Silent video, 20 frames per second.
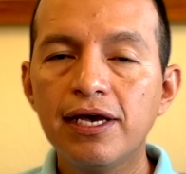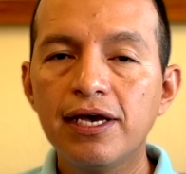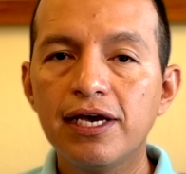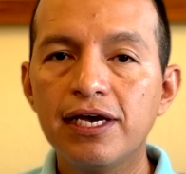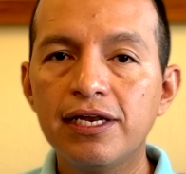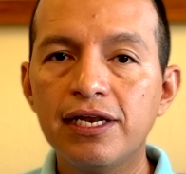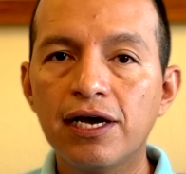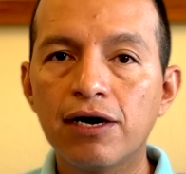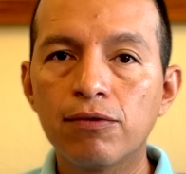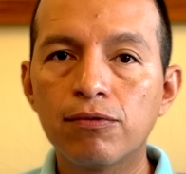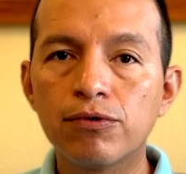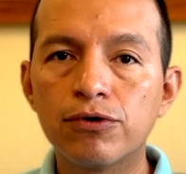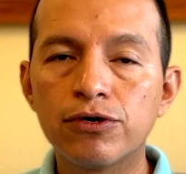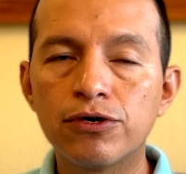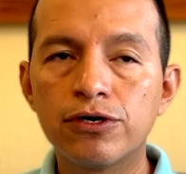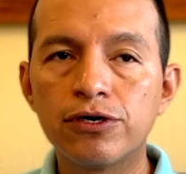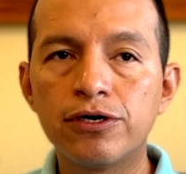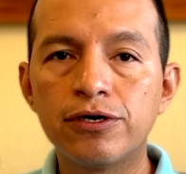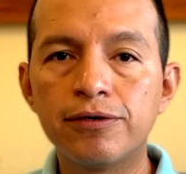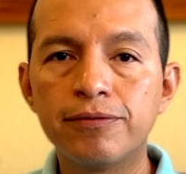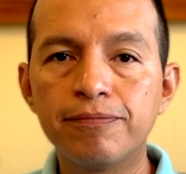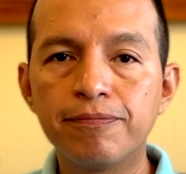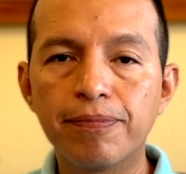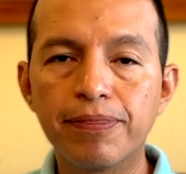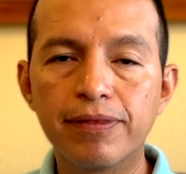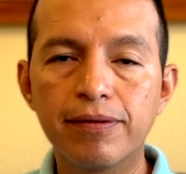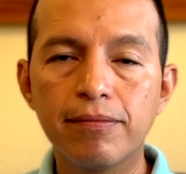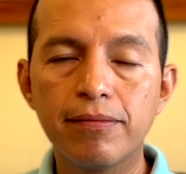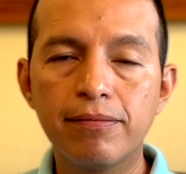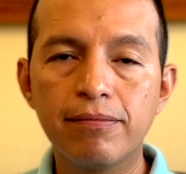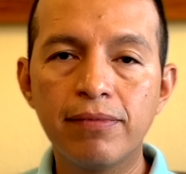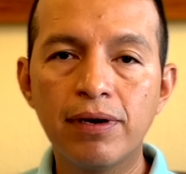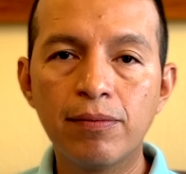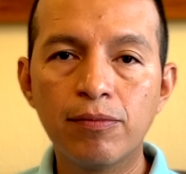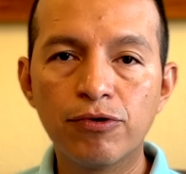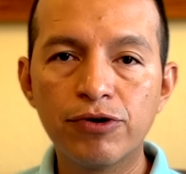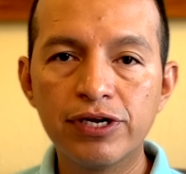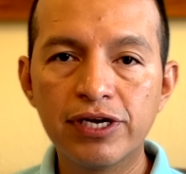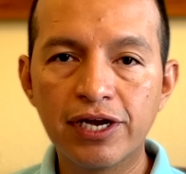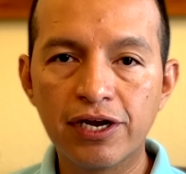In our
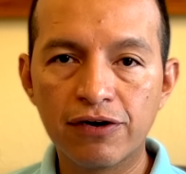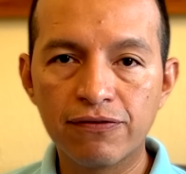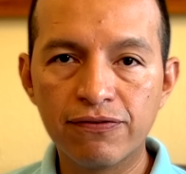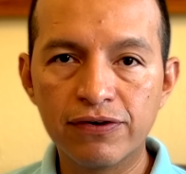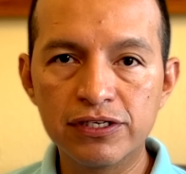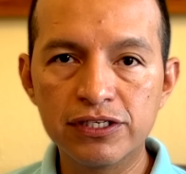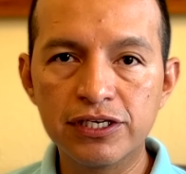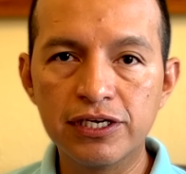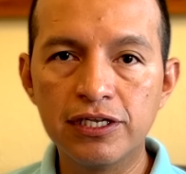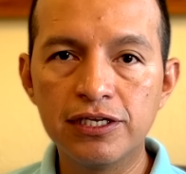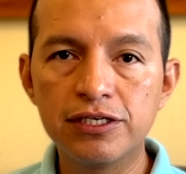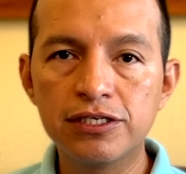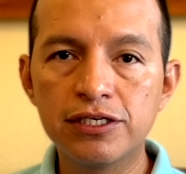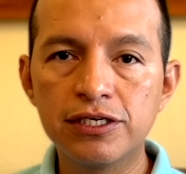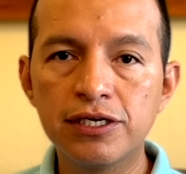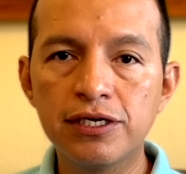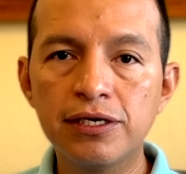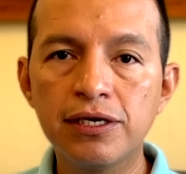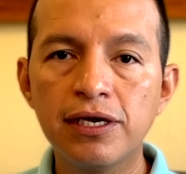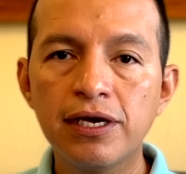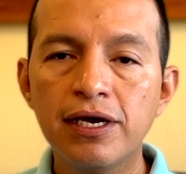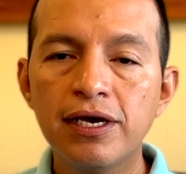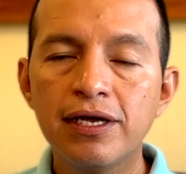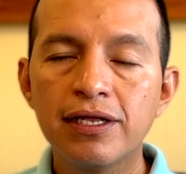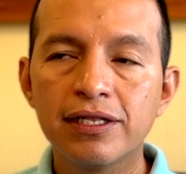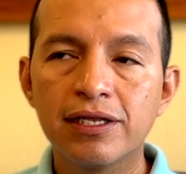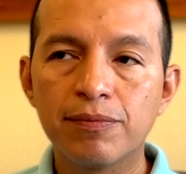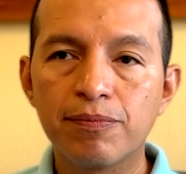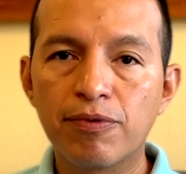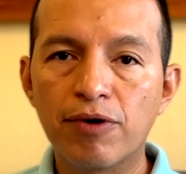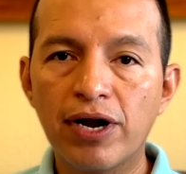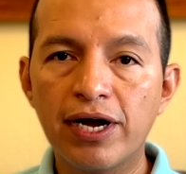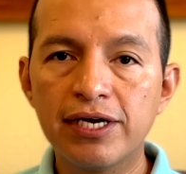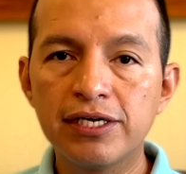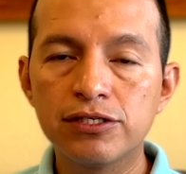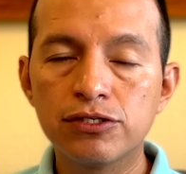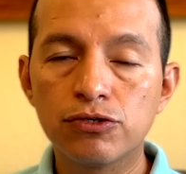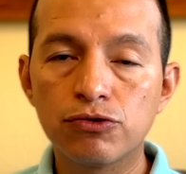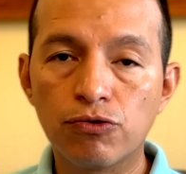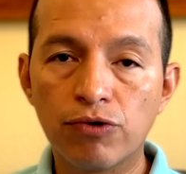memory care facility, the
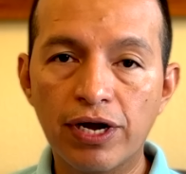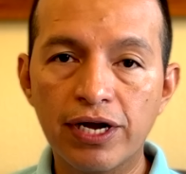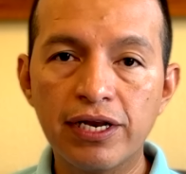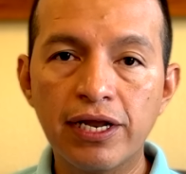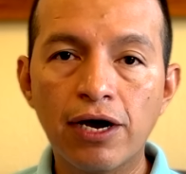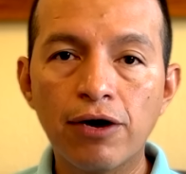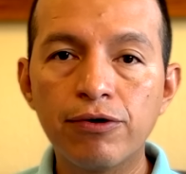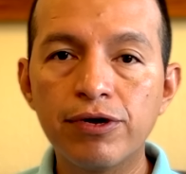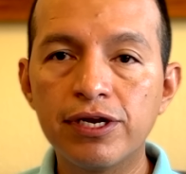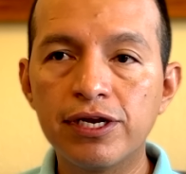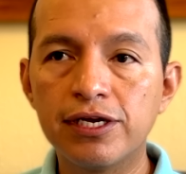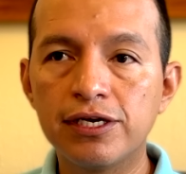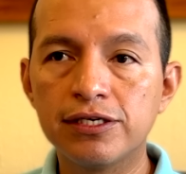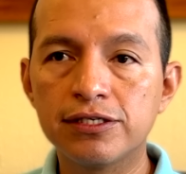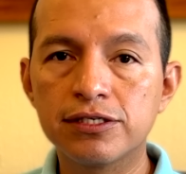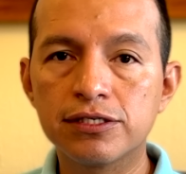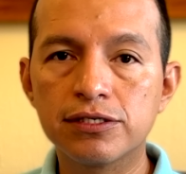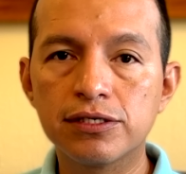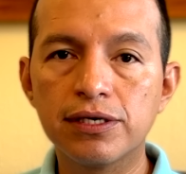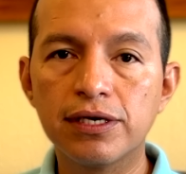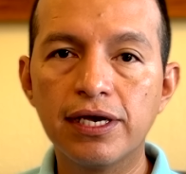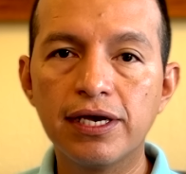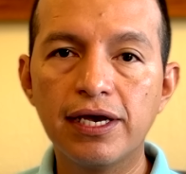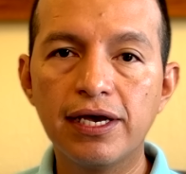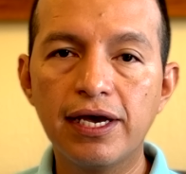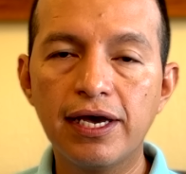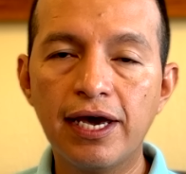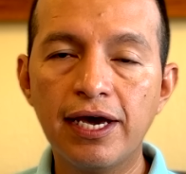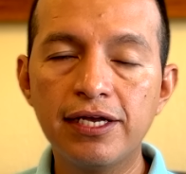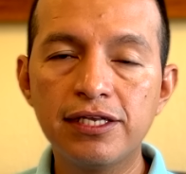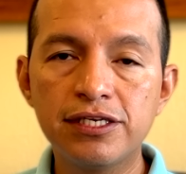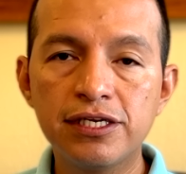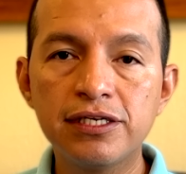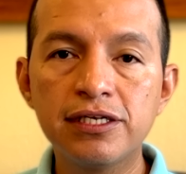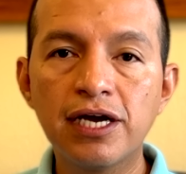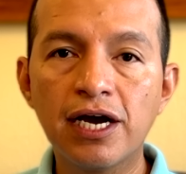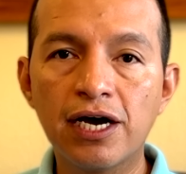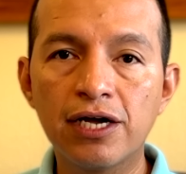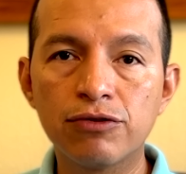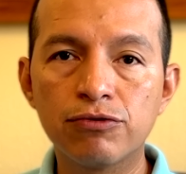price right now it is
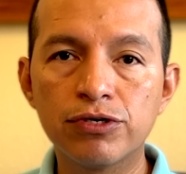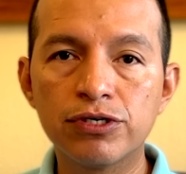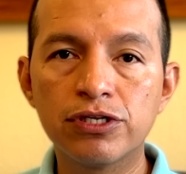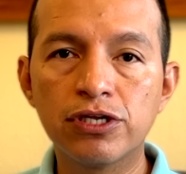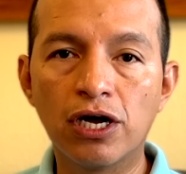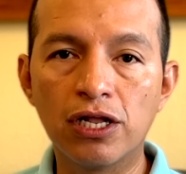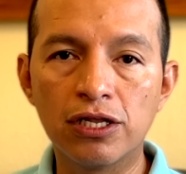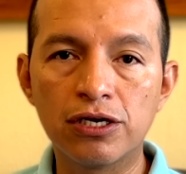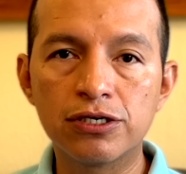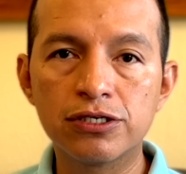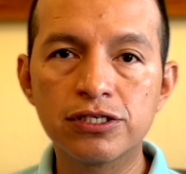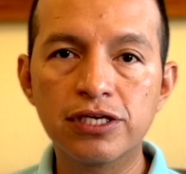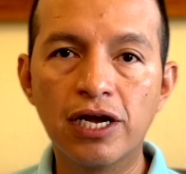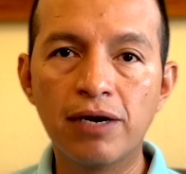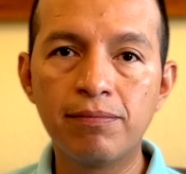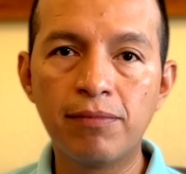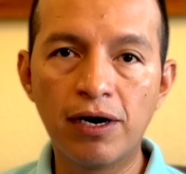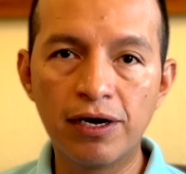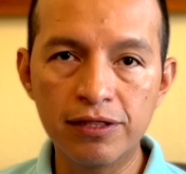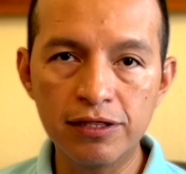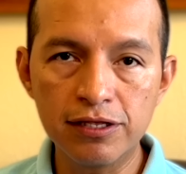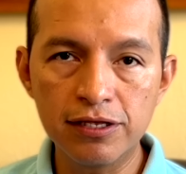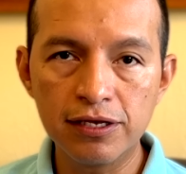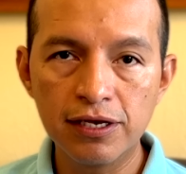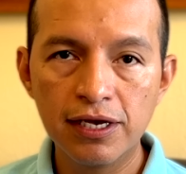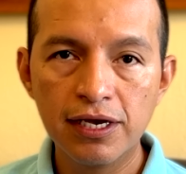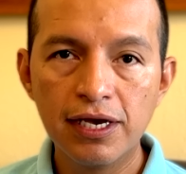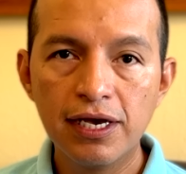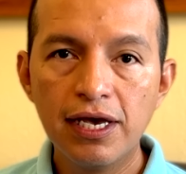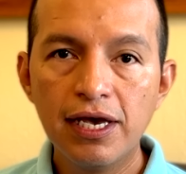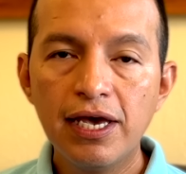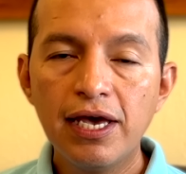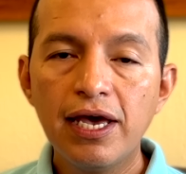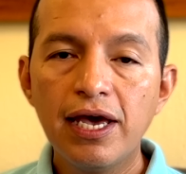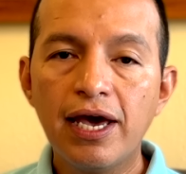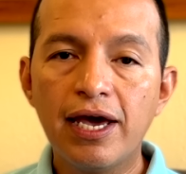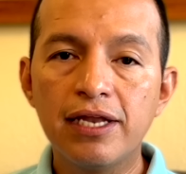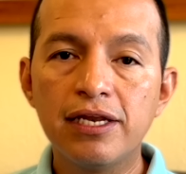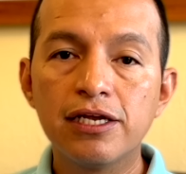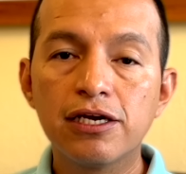$1,800 a month
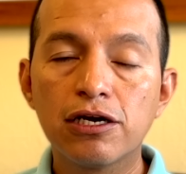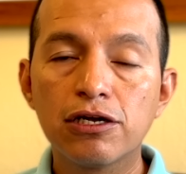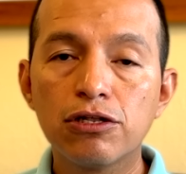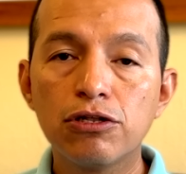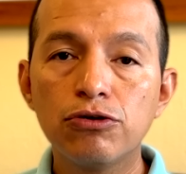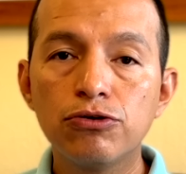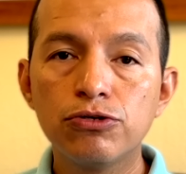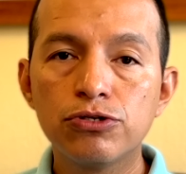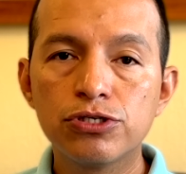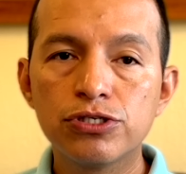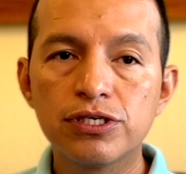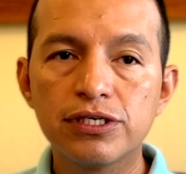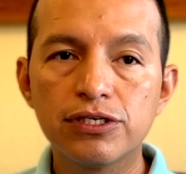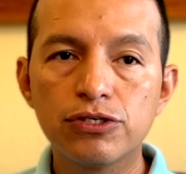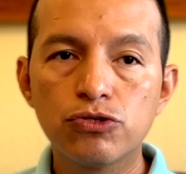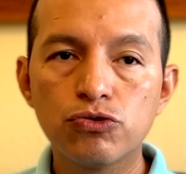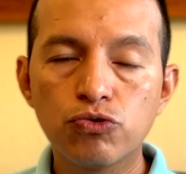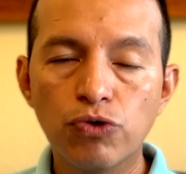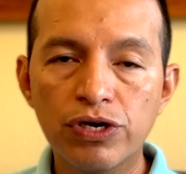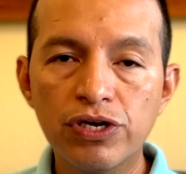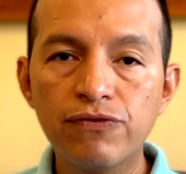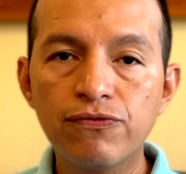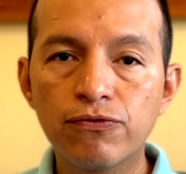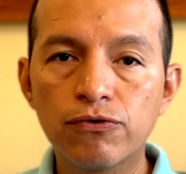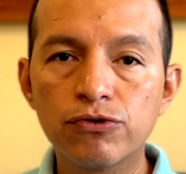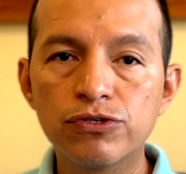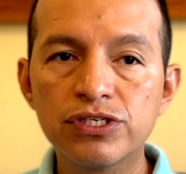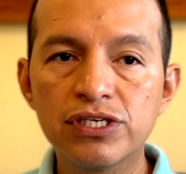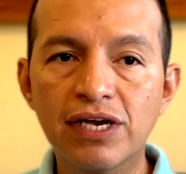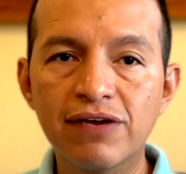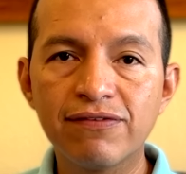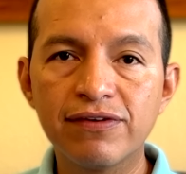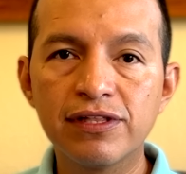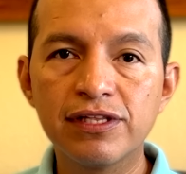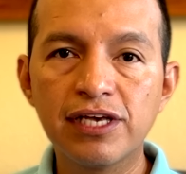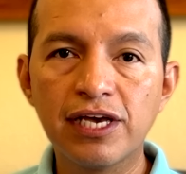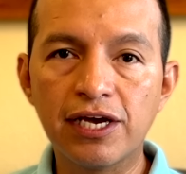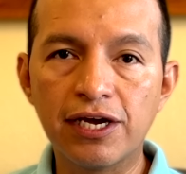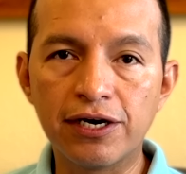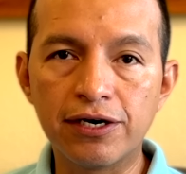and includes
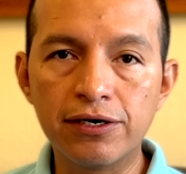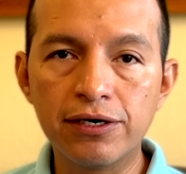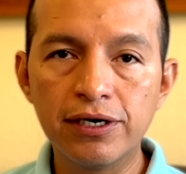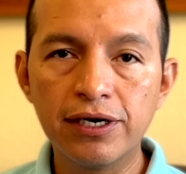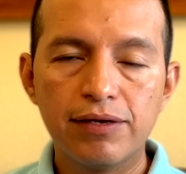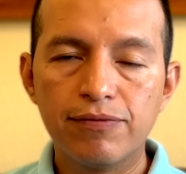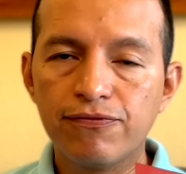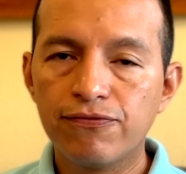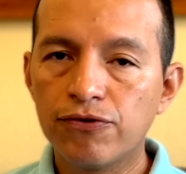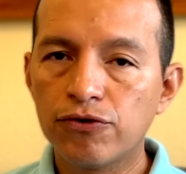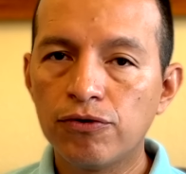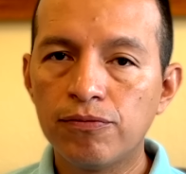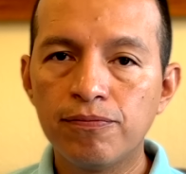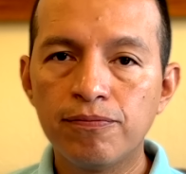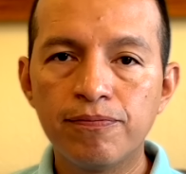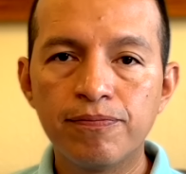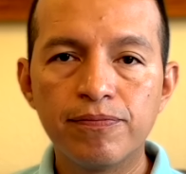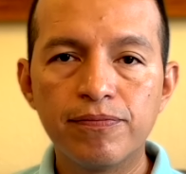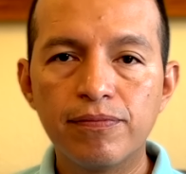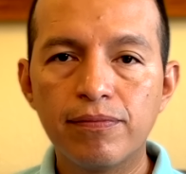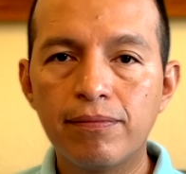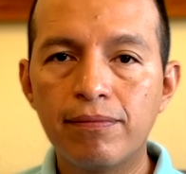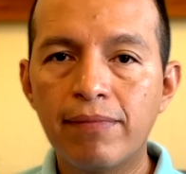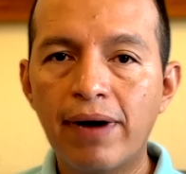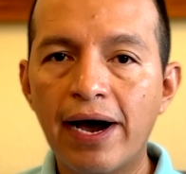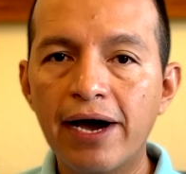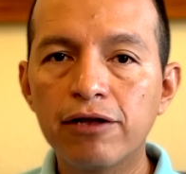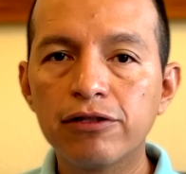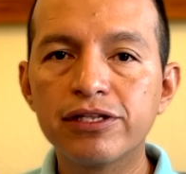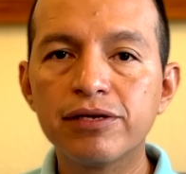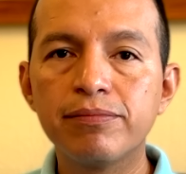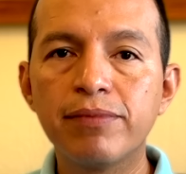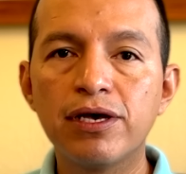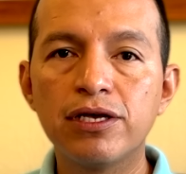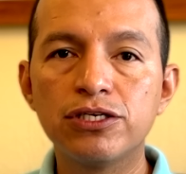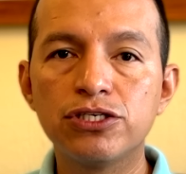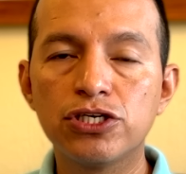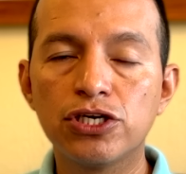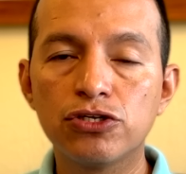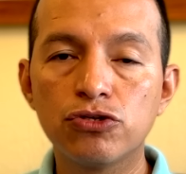24/7 care from mild
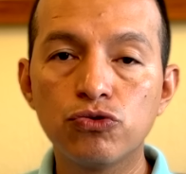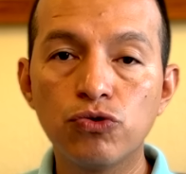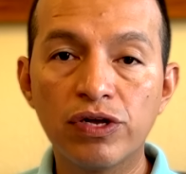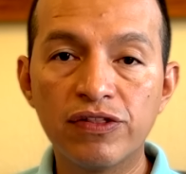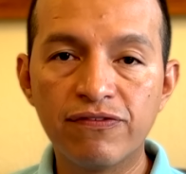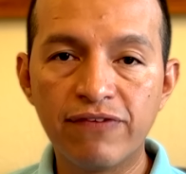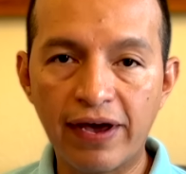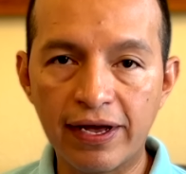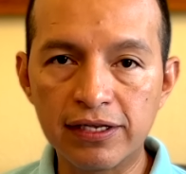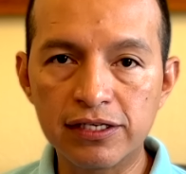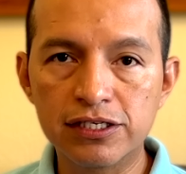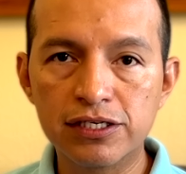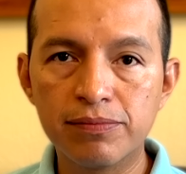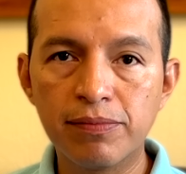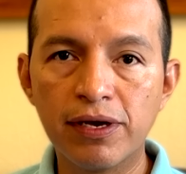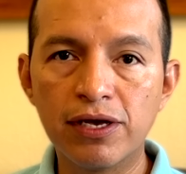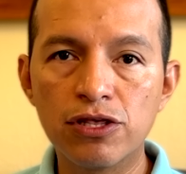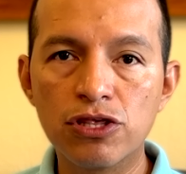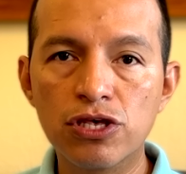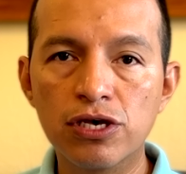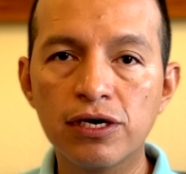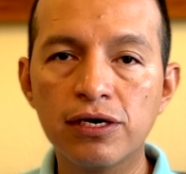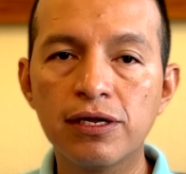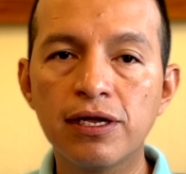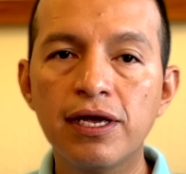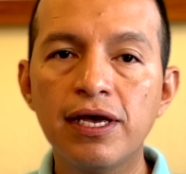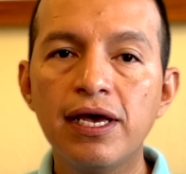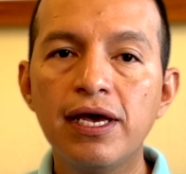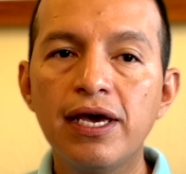dementia to advanced dementia,